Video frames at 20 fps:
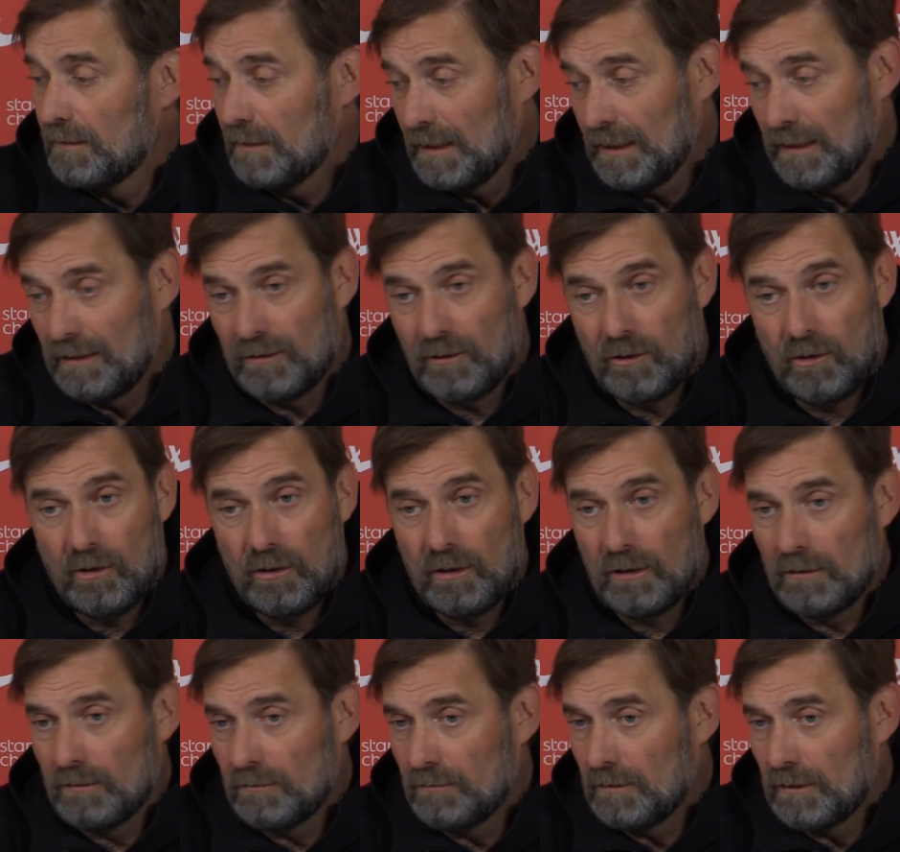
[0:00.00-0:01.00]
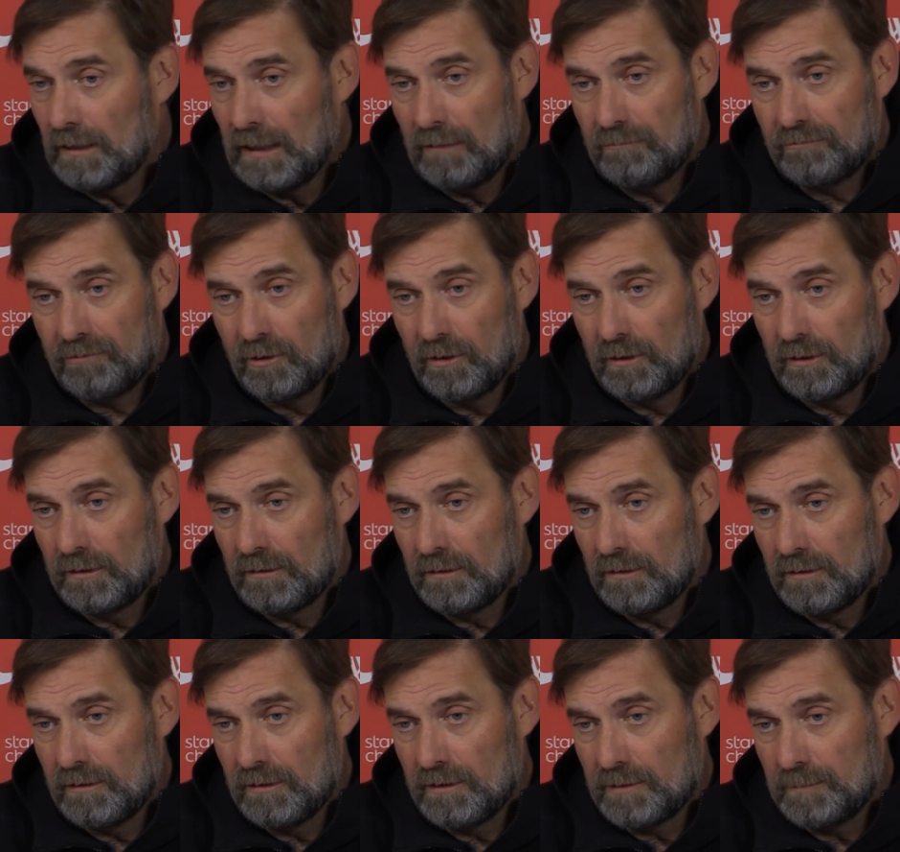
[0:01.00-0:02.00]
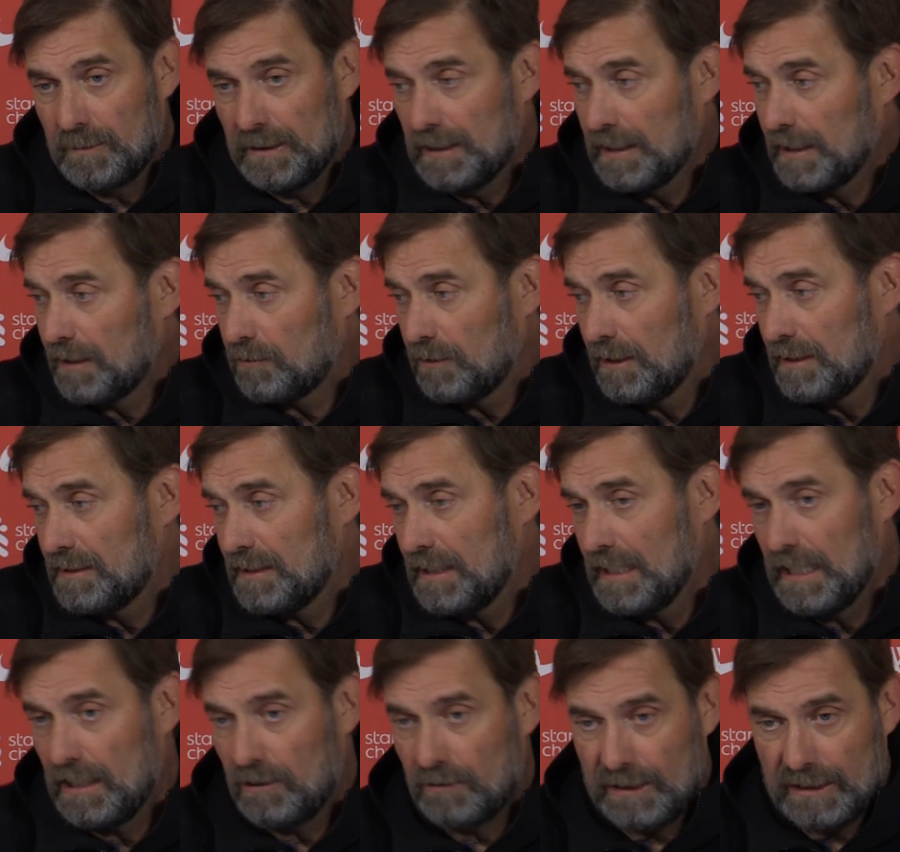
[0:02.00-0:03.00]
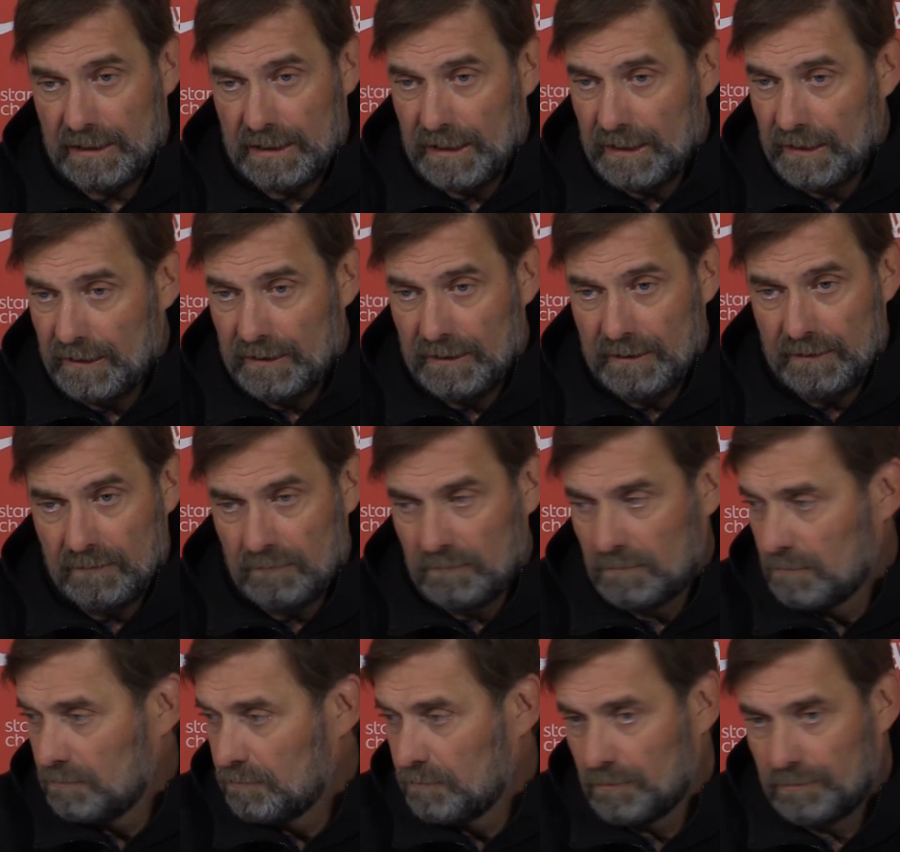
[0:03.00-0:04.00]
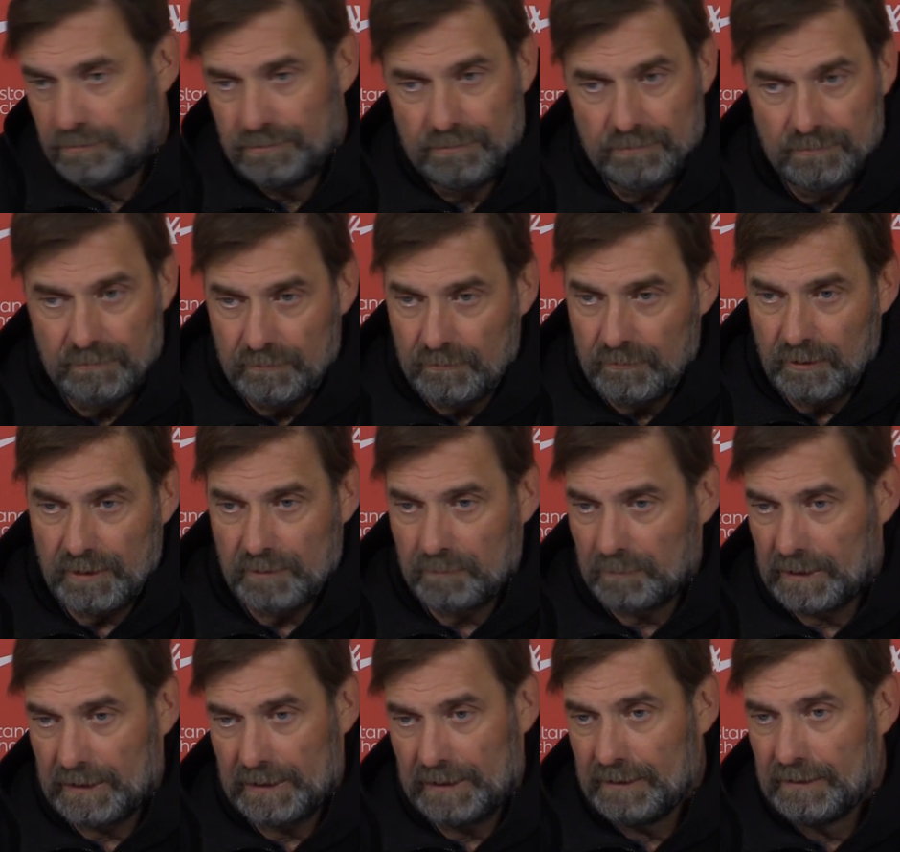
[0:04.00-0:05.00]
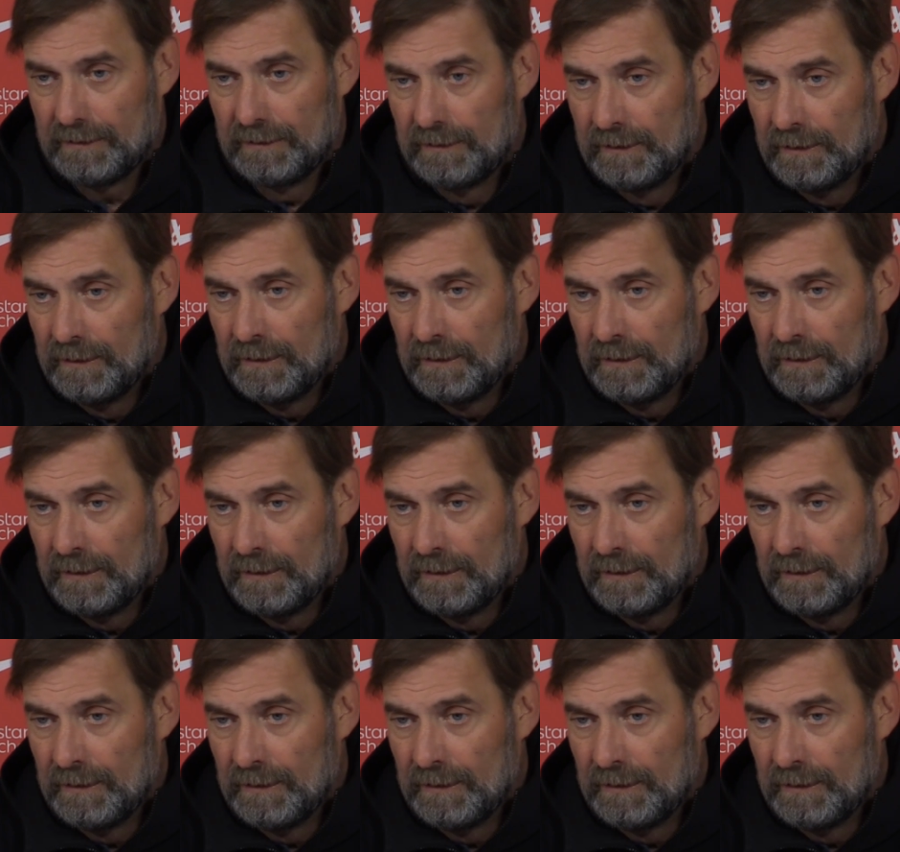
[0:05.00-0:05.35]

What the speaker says: And all up front, speed like crazy, Harry Kane, what a player.